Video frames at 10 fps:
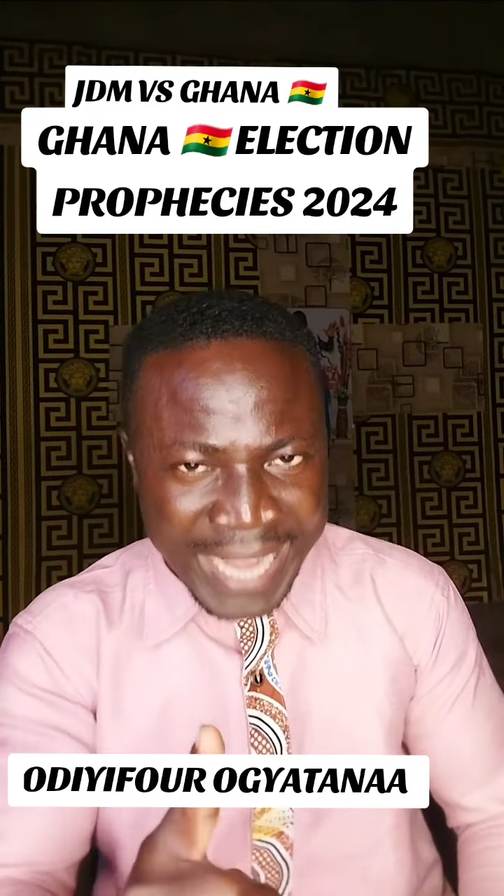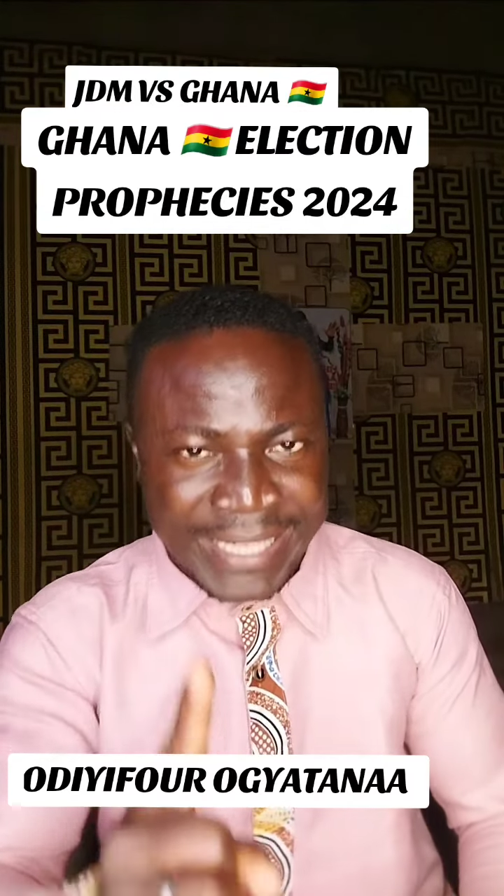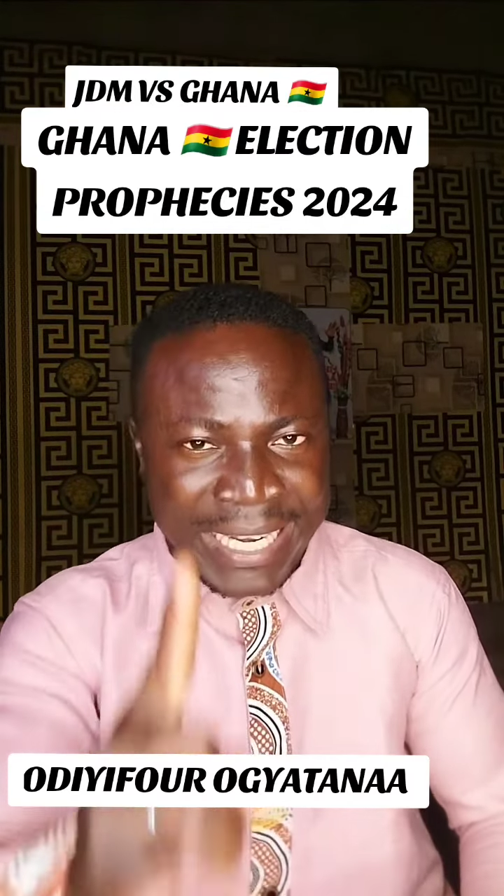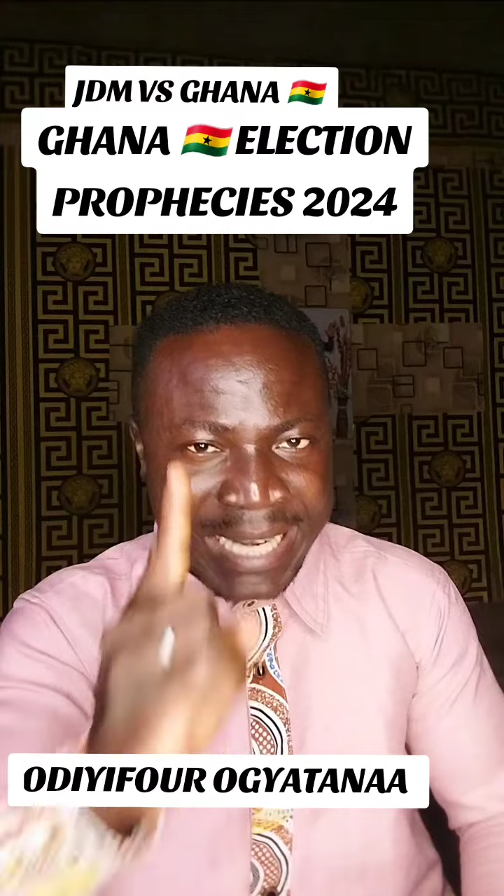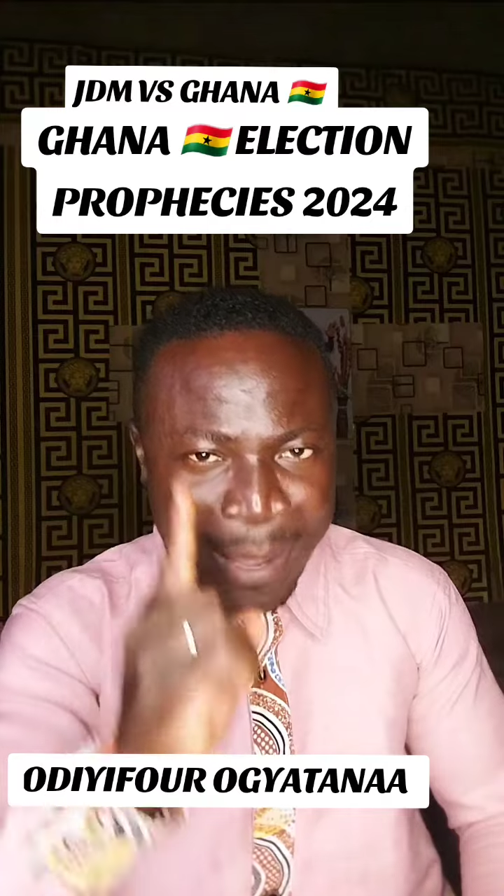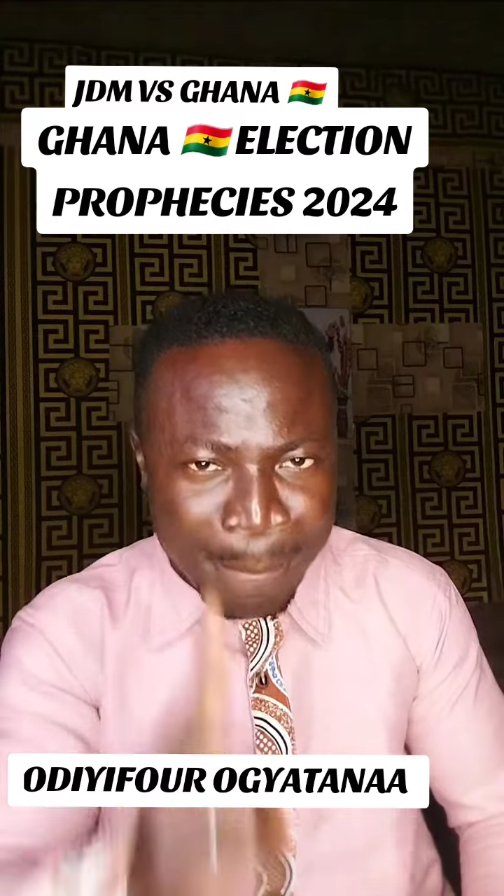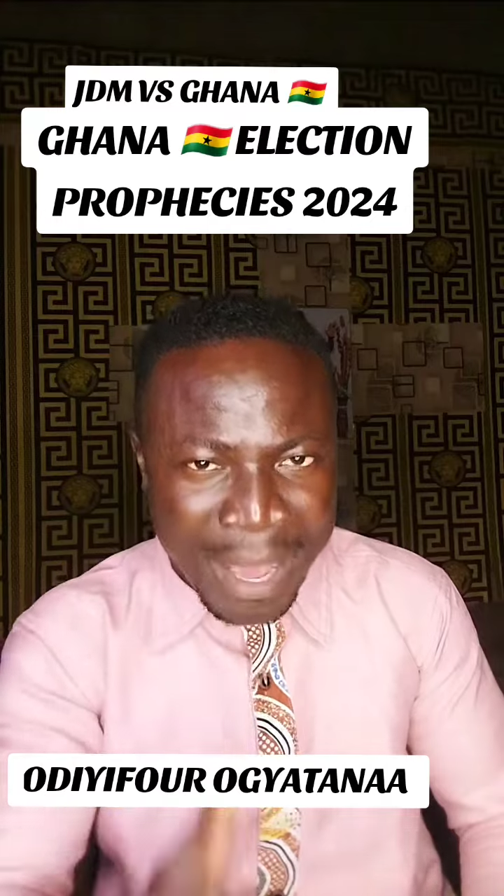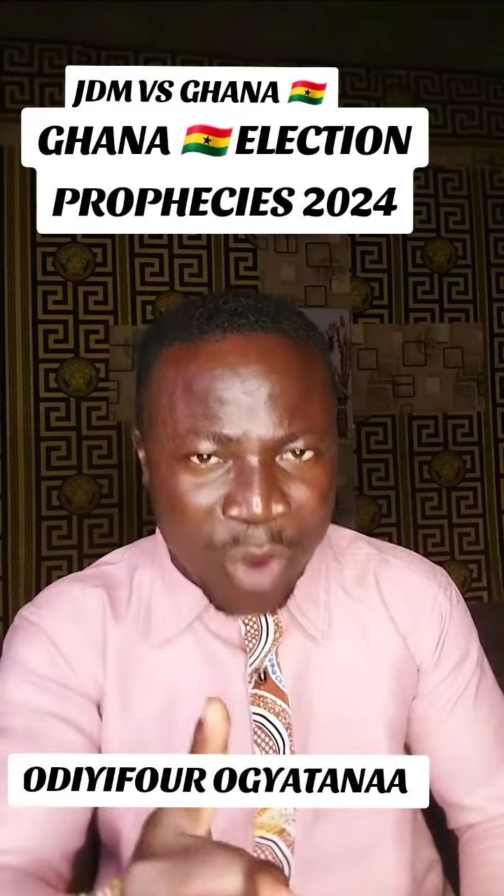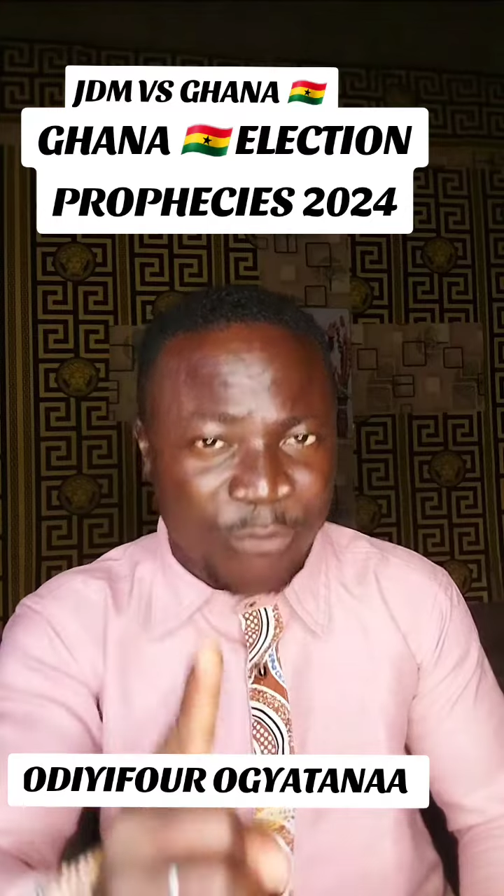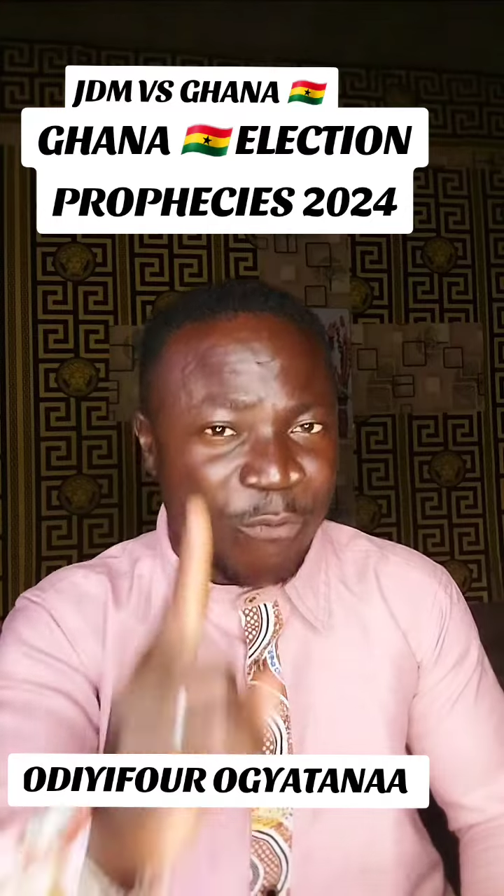and the number
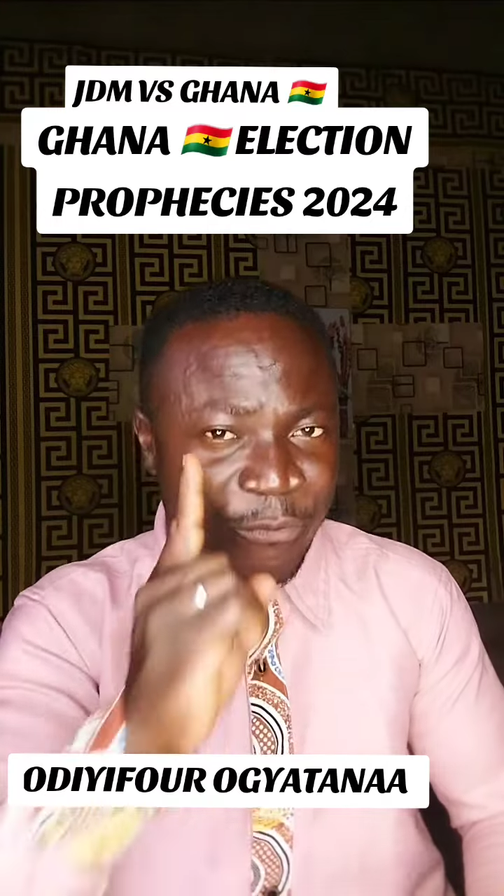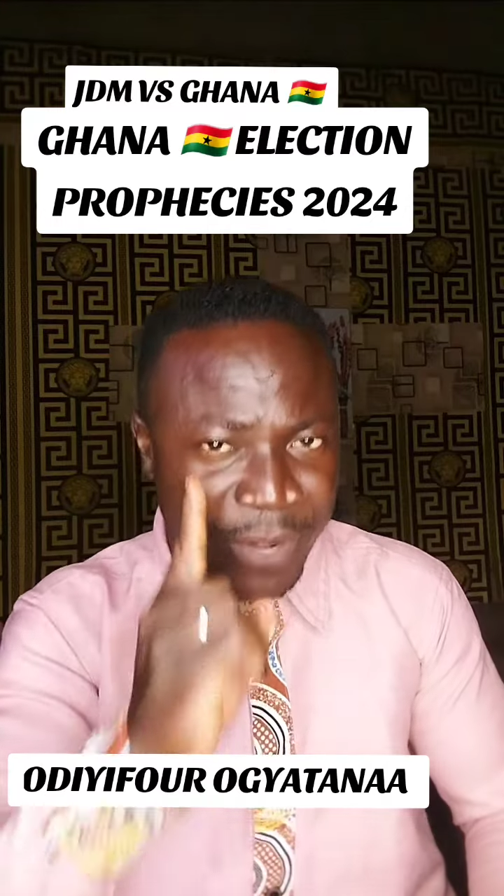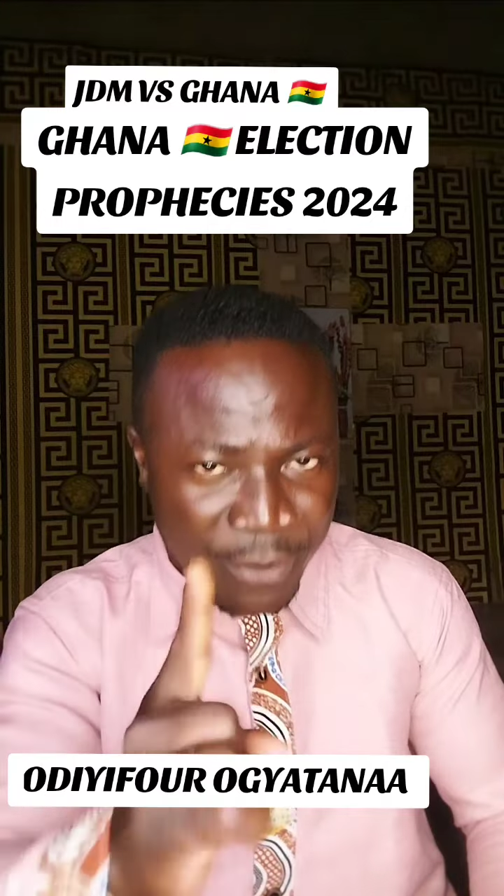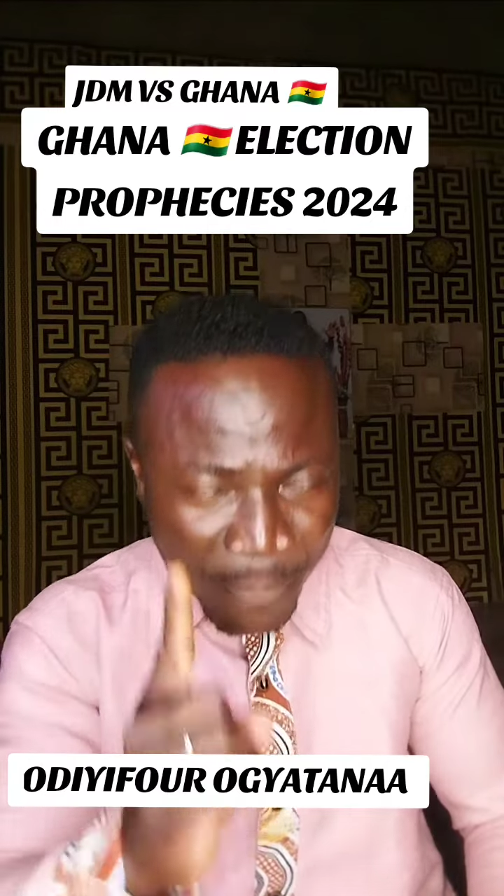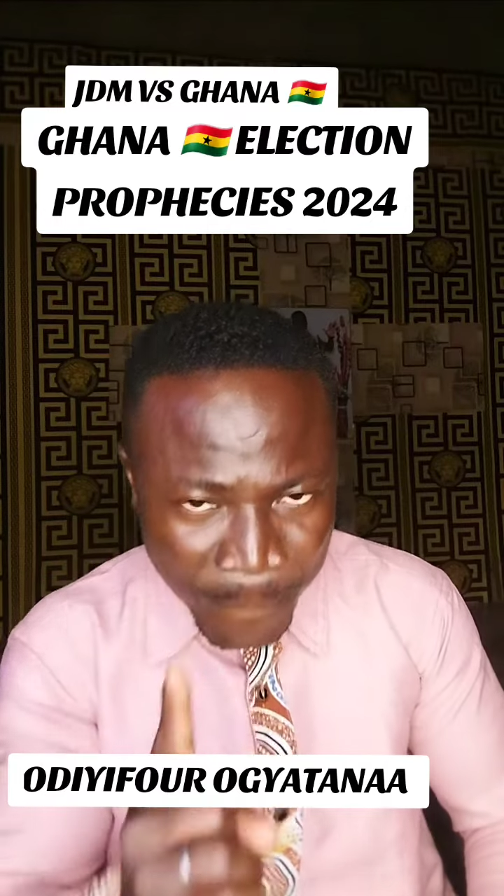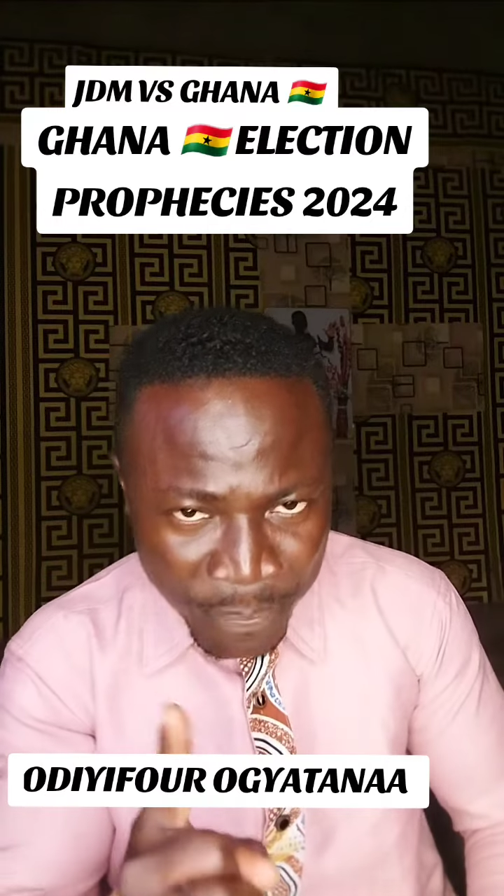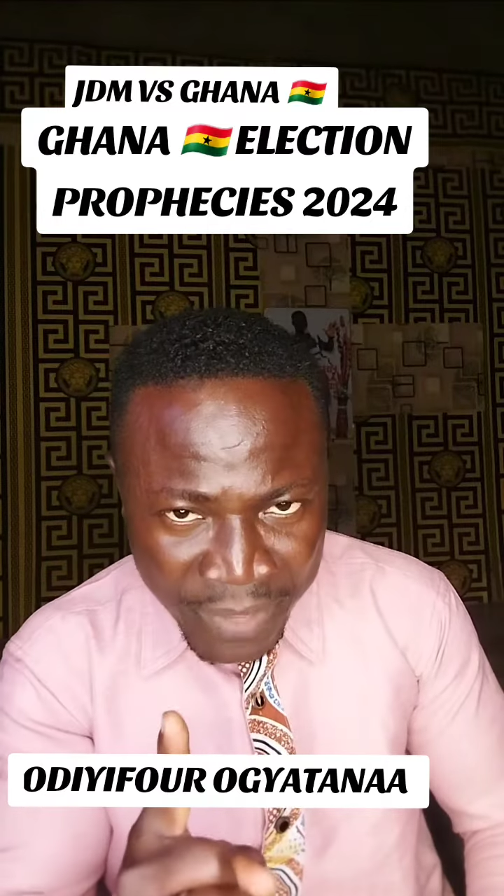of freedom.